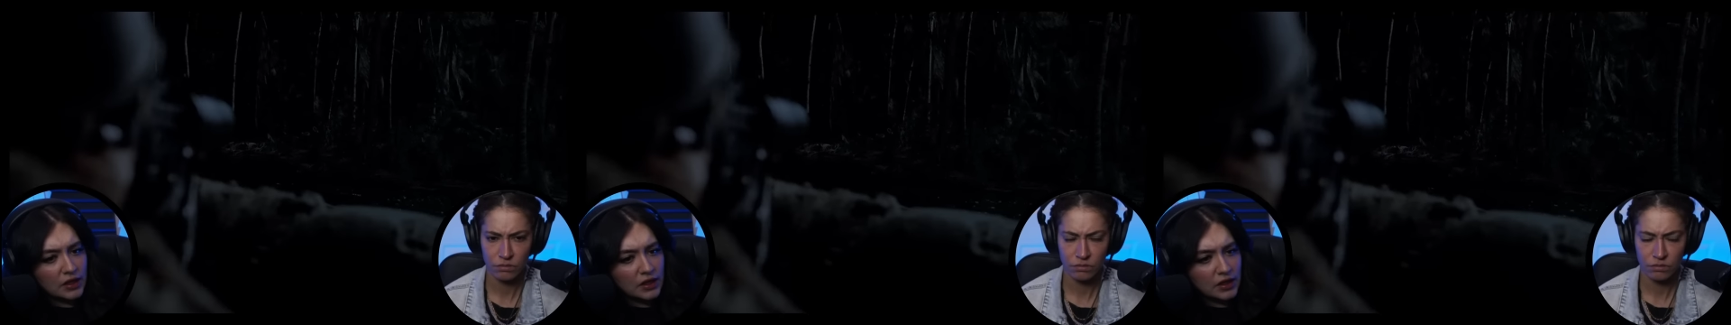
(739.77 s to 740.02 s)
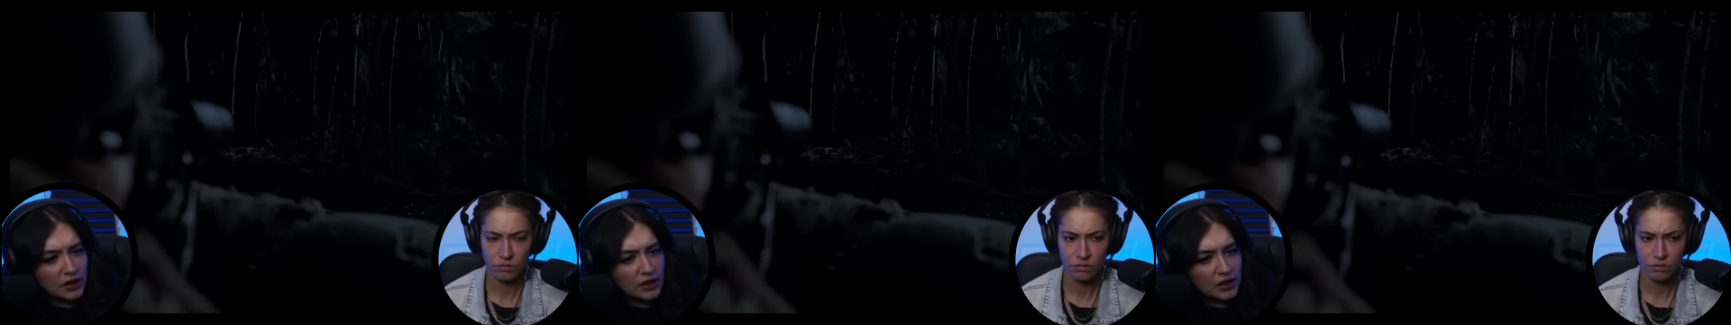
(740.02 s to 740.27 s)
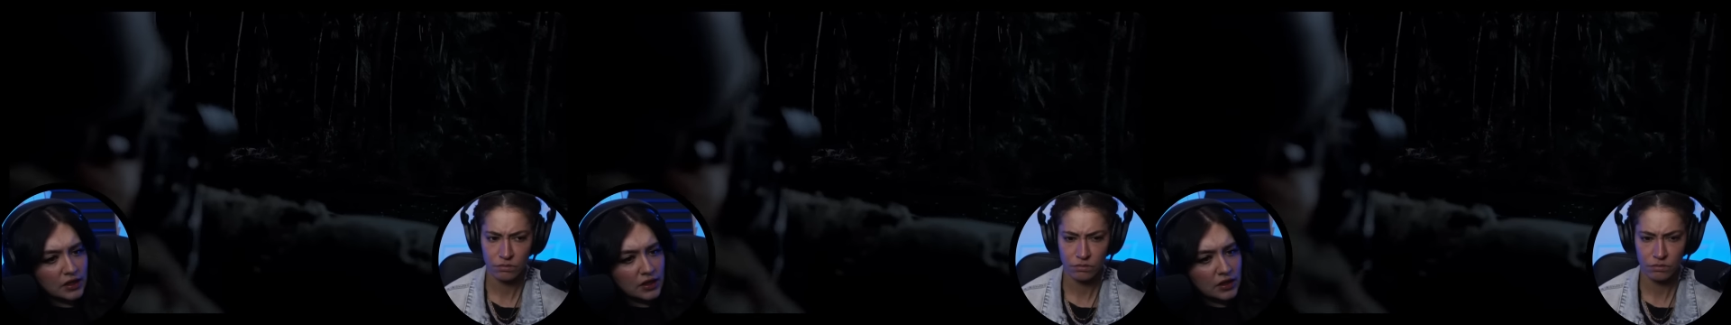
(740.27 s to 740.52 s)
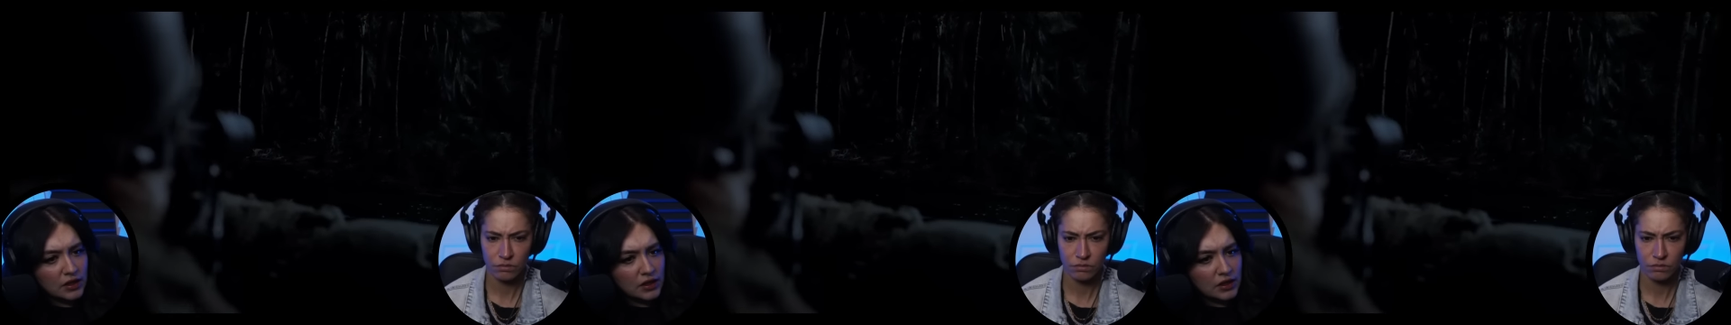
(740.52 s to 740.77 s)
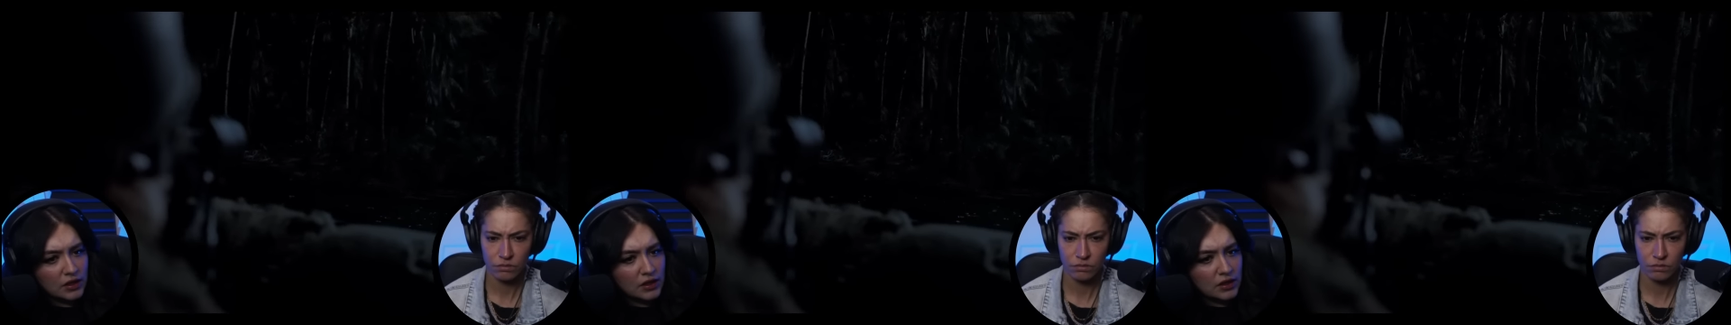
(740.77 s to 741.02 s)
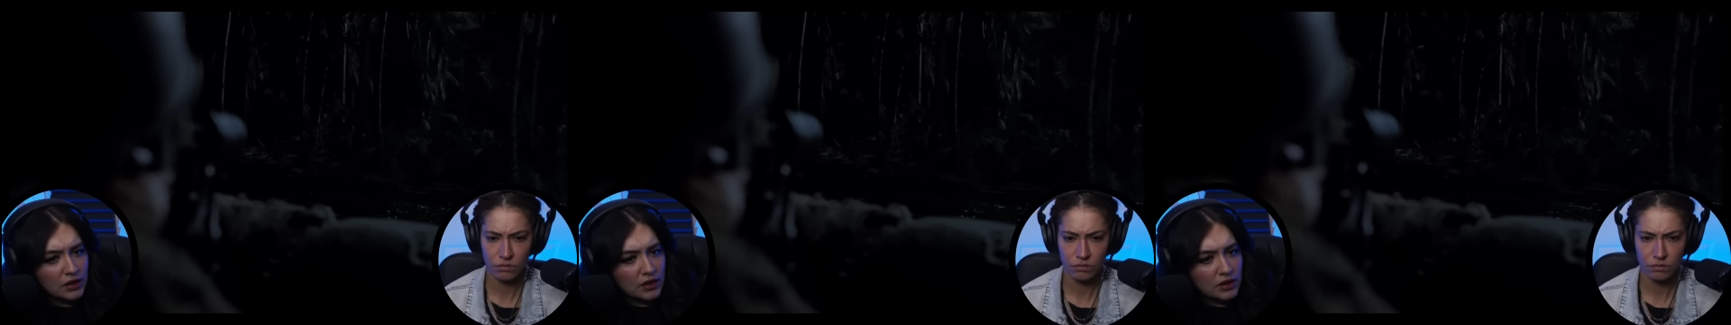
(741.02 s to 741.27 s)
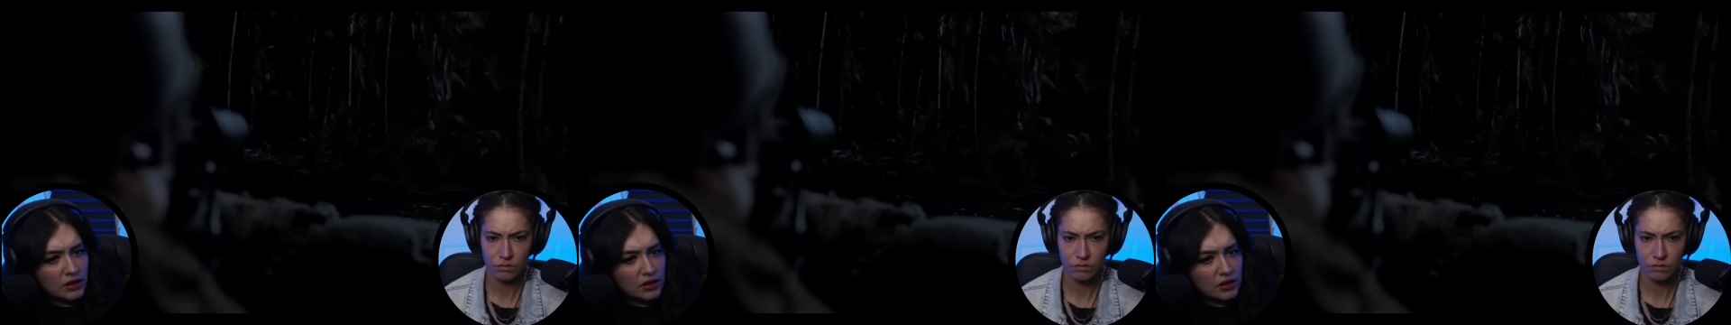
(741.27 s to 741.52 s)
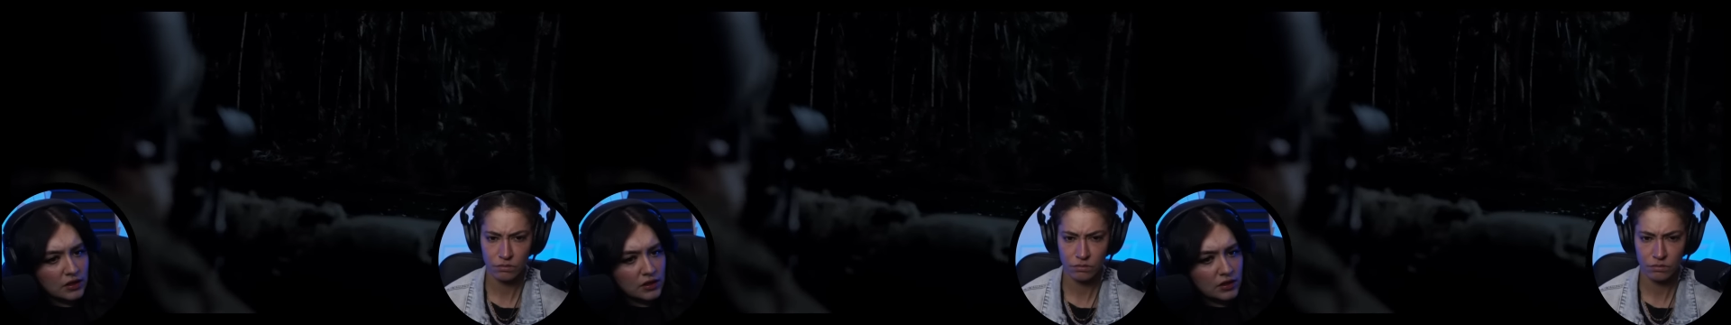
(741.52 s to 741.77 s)

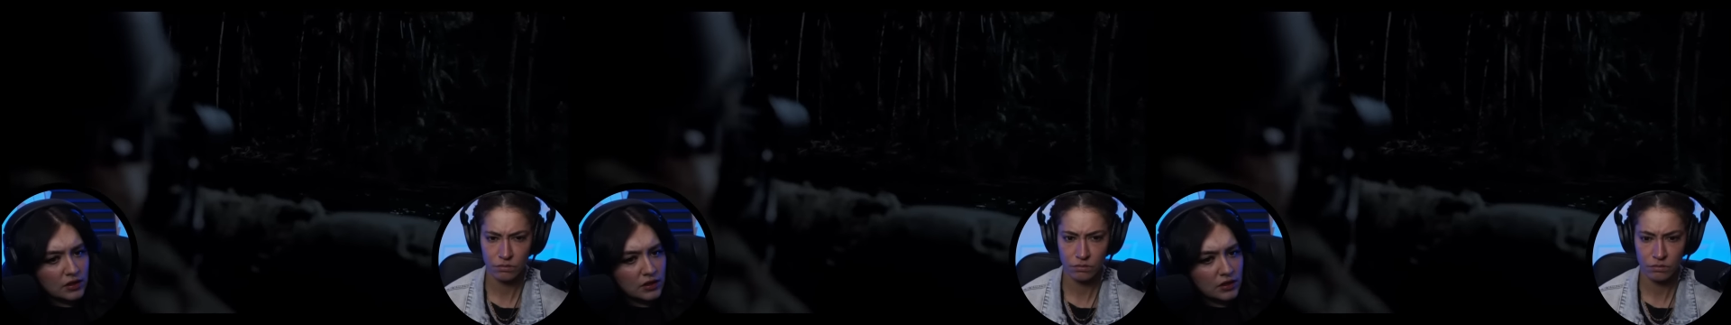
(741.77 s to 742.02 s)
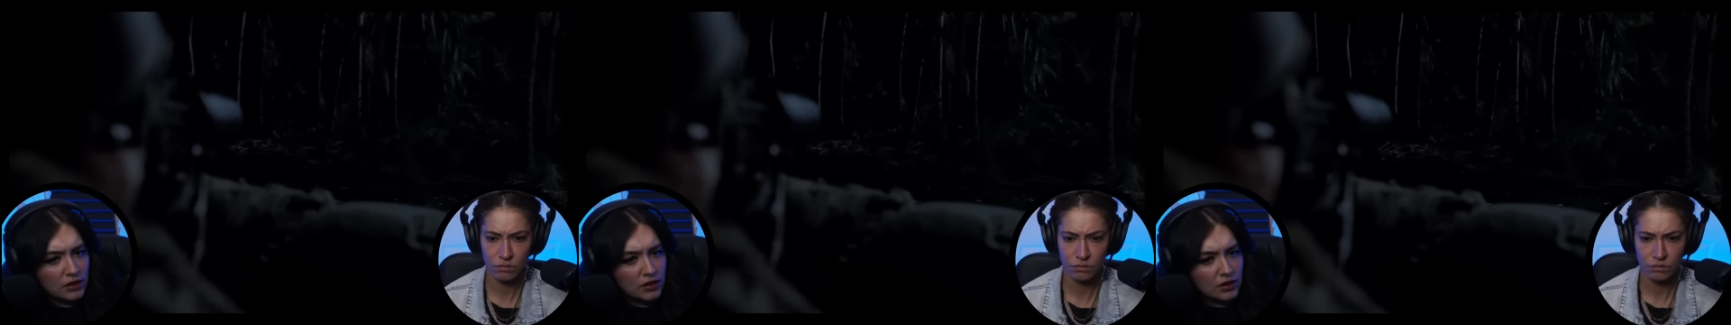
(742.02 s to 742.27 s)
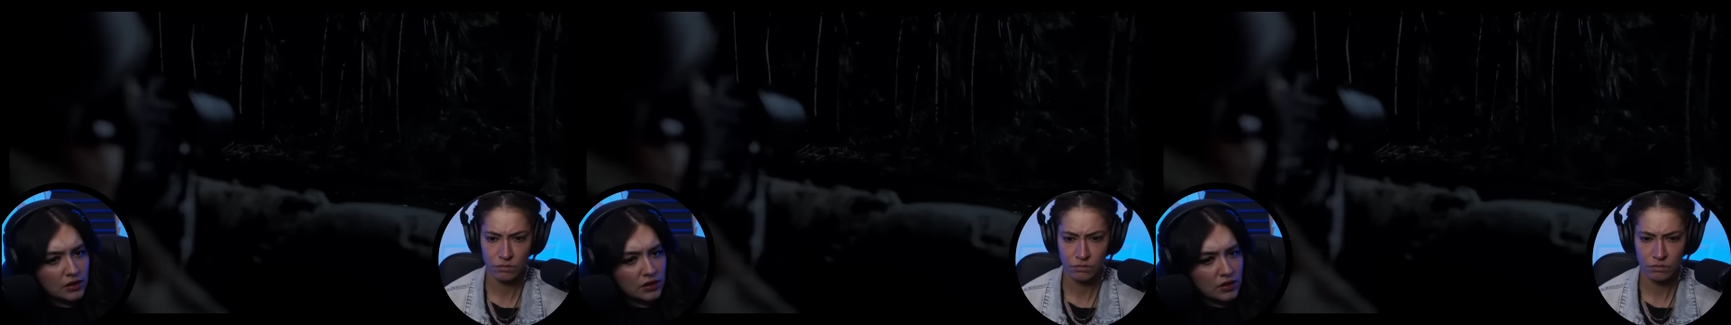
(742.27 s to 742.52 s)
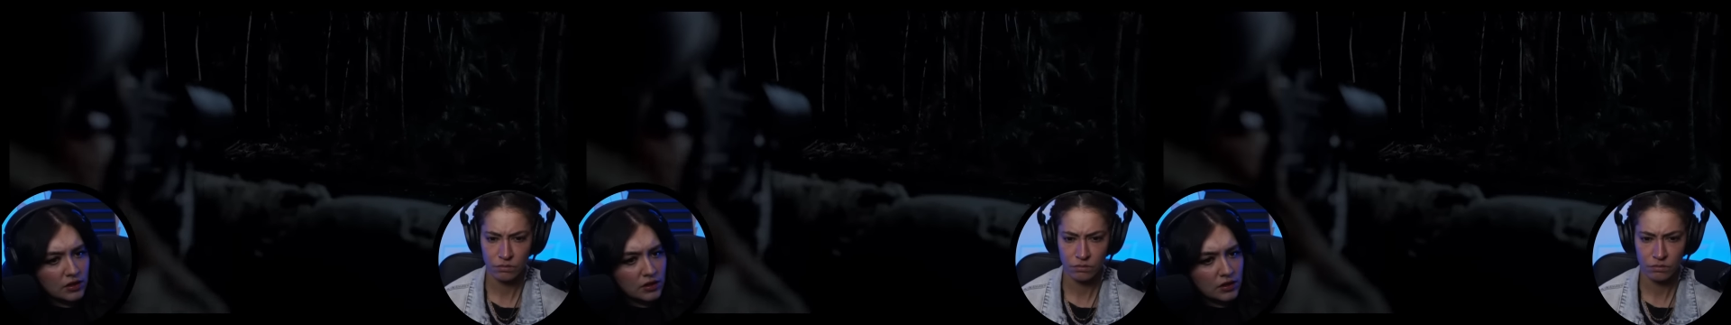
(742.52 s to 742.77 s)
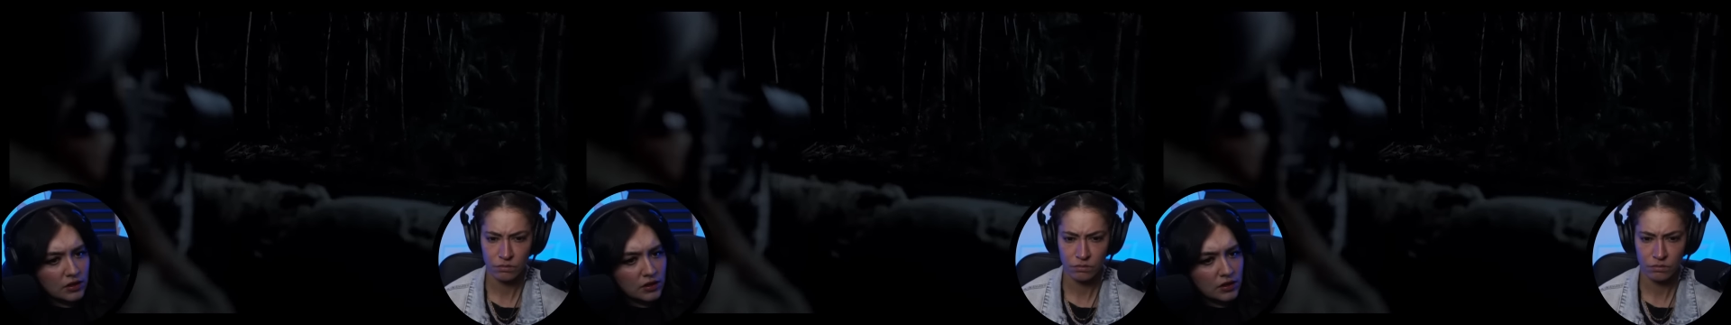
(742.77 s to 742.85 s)
(silence)